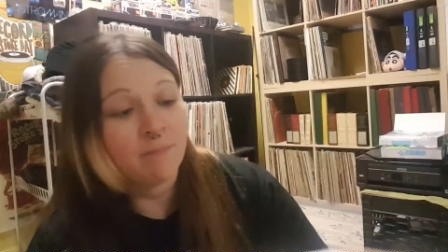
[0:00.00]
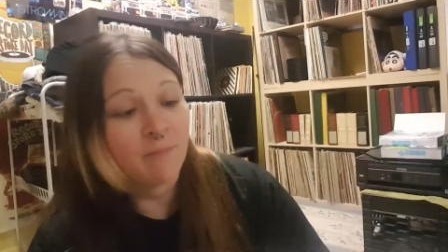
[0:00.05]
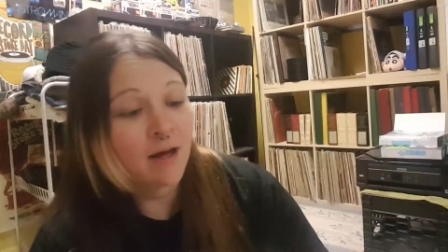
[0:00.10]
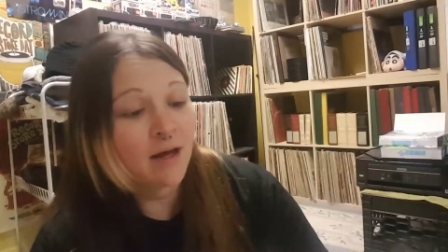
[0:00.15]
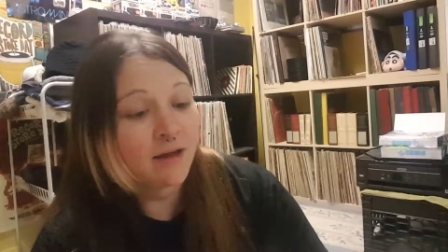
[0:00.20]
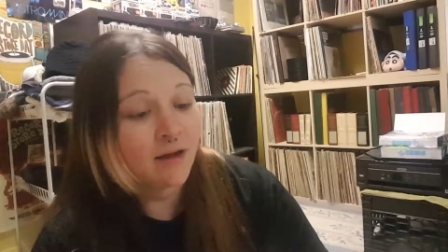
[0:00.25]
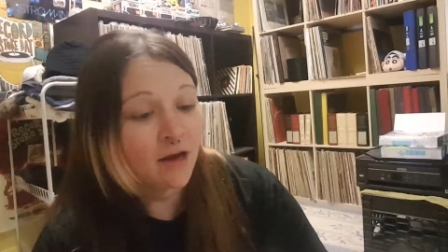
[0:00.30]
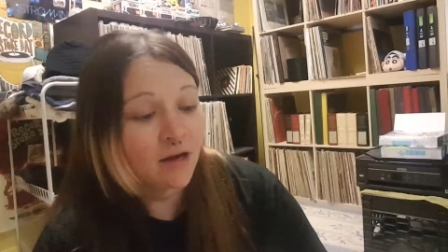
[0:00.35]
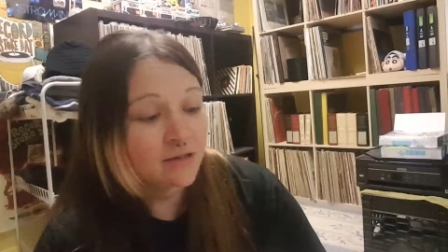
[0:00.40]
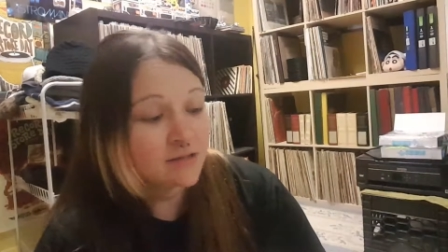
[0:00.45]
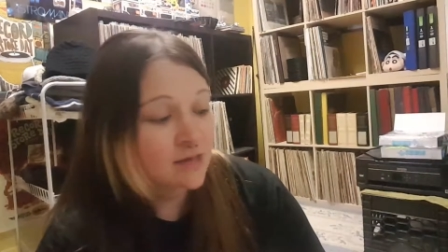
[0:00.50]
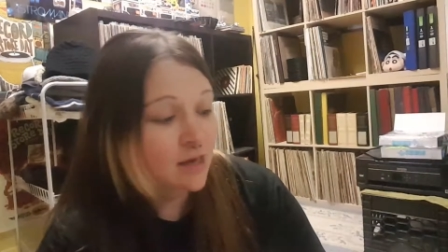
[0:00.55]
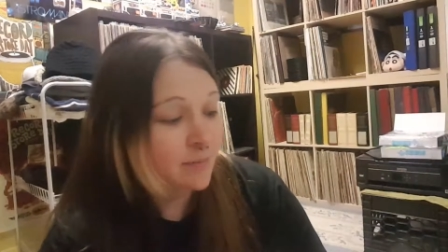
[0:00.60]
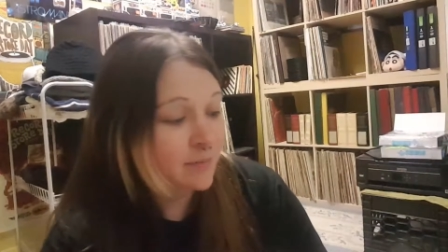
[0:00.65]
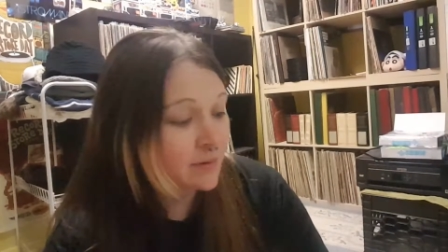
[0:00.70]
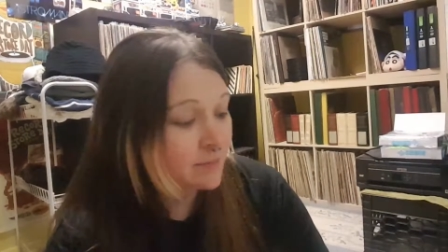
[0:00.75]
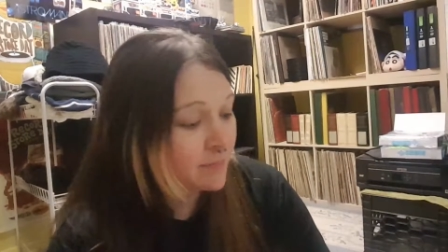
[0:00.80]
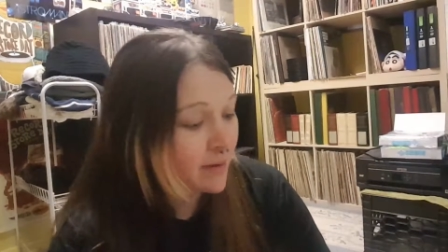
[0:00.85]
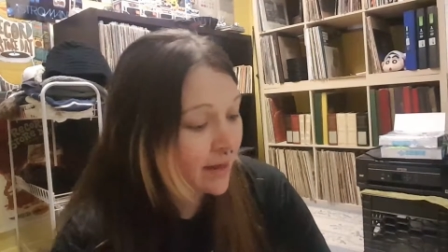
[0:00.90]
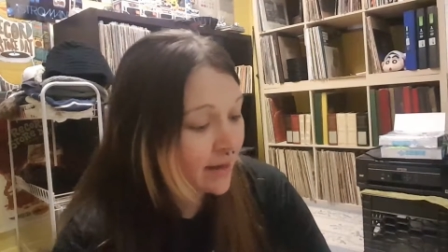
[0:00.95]
my Hot
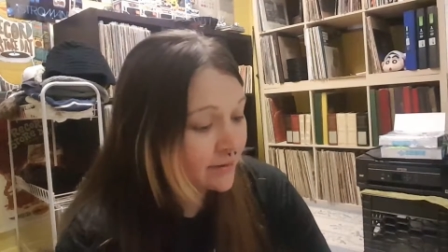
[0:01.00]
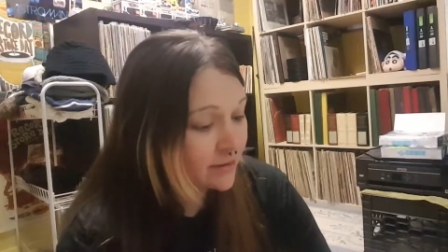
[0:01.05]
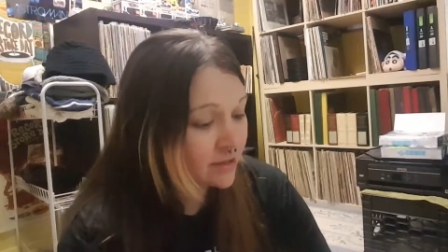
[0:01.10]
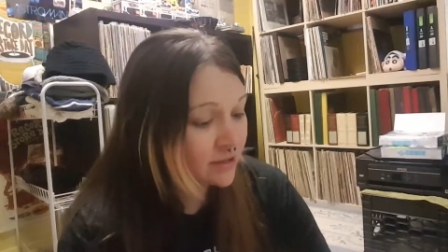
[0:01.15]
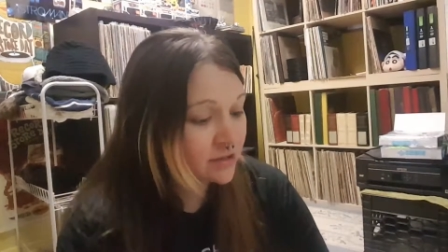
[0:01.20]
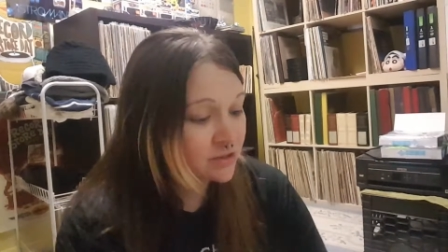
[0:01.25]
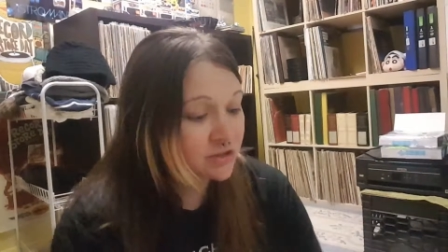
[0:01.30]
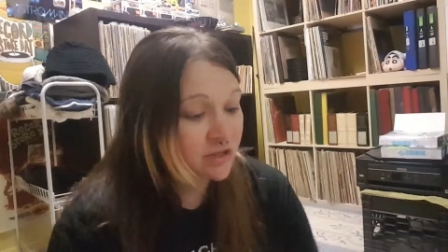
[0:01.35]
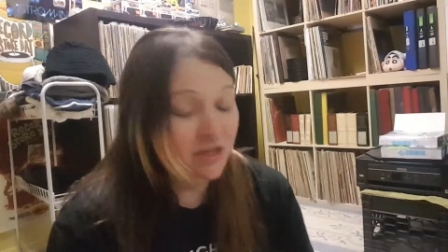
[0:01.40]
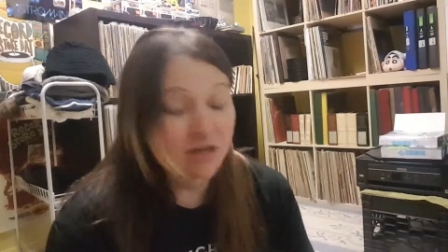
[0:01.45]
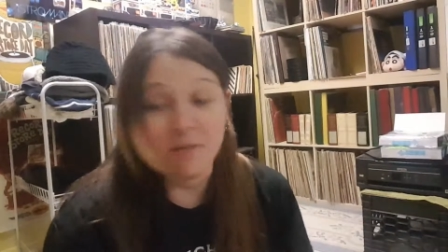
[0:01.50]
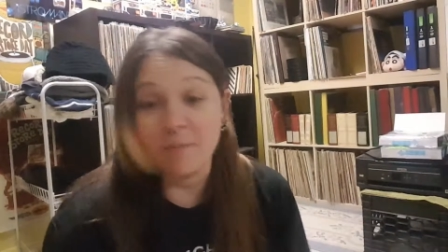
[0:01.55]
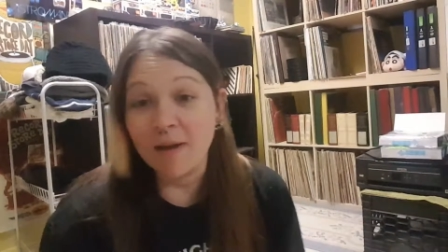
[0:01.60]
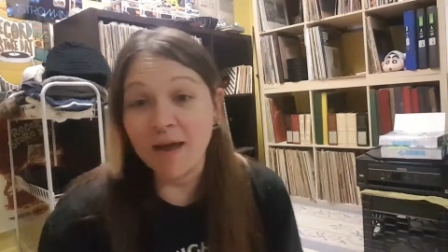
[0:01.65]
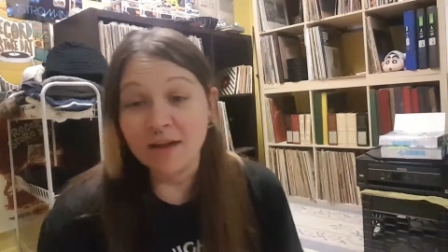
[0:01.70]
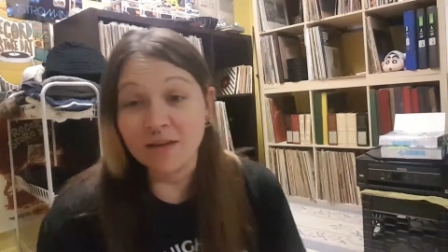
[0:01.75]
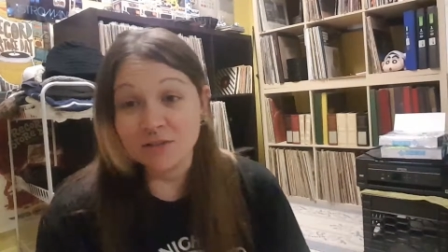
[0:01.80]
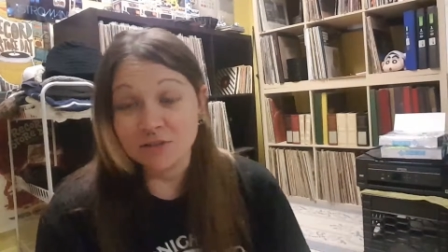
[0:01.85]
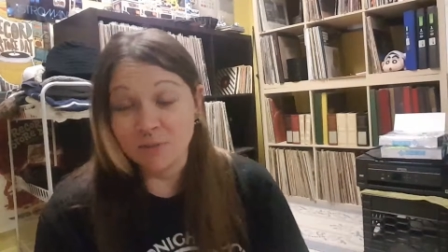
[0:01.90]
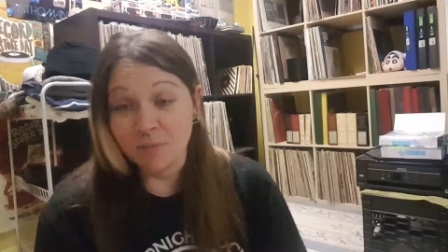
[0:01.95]
Topic package, and a
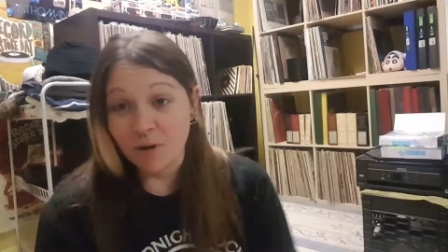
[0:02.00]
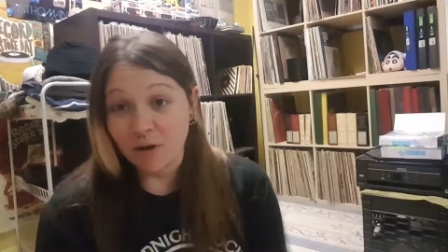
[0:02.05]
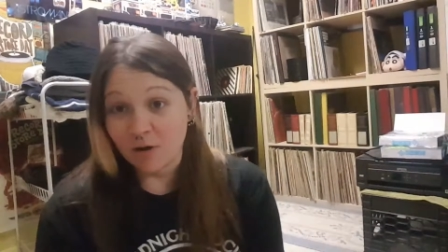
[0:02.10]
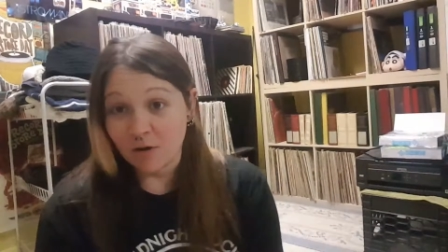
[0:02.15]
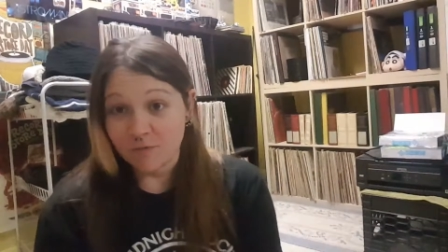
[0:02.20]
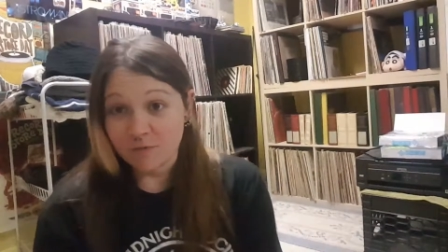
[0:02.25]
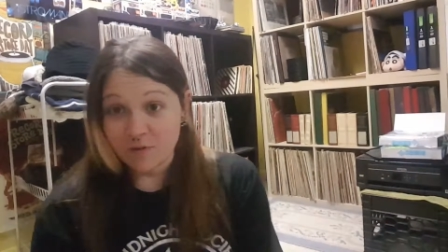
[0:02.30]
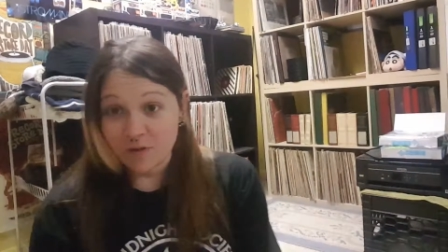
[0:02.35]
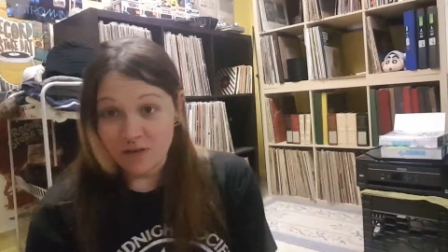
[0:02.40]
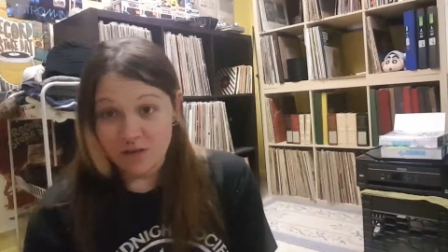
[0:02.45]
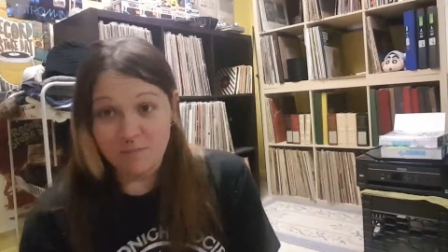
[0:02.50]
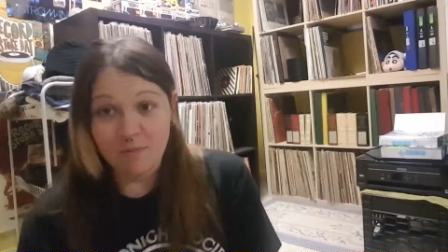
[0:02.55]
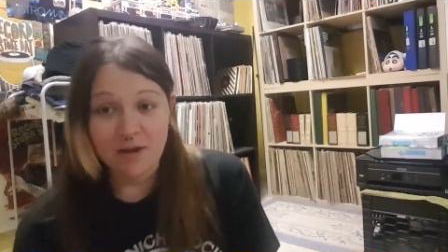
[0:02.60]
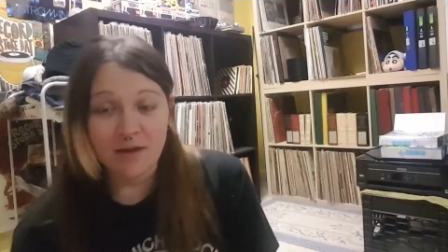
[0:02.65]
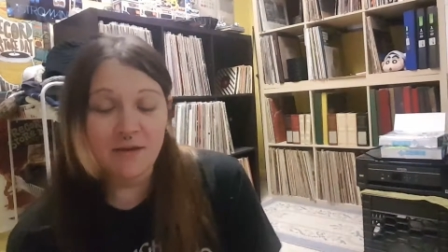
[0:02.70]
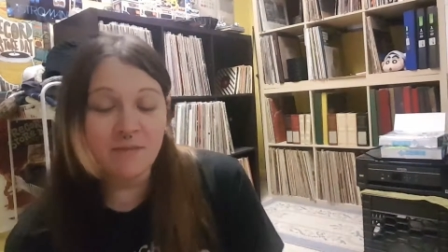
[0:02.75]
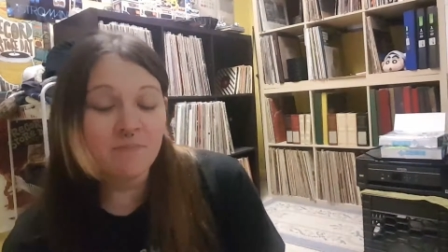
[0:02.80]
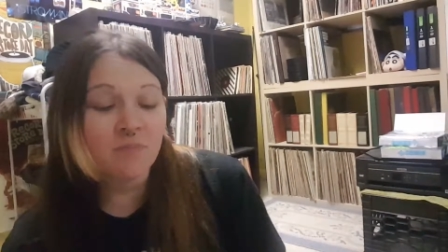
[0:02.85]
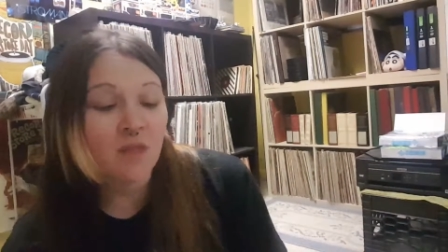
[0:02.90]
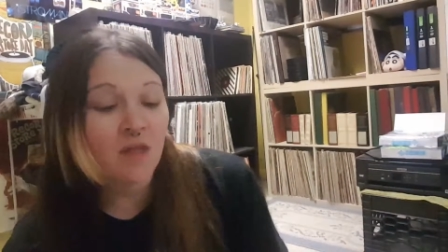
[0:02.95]
package I bought off of
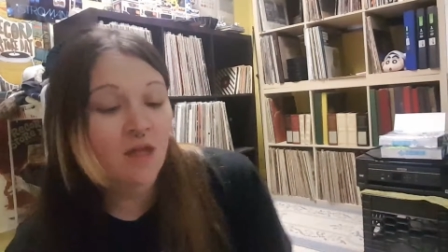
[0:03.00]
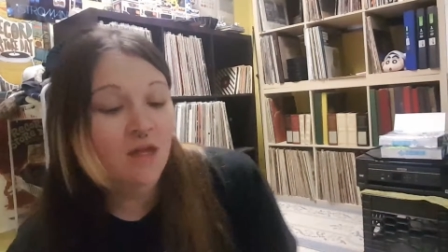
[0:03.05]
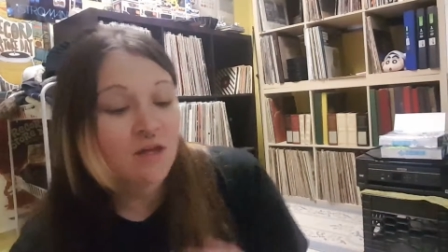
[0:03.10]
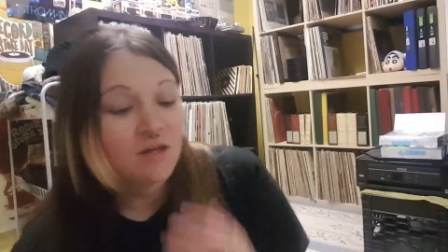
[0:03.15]
eBay.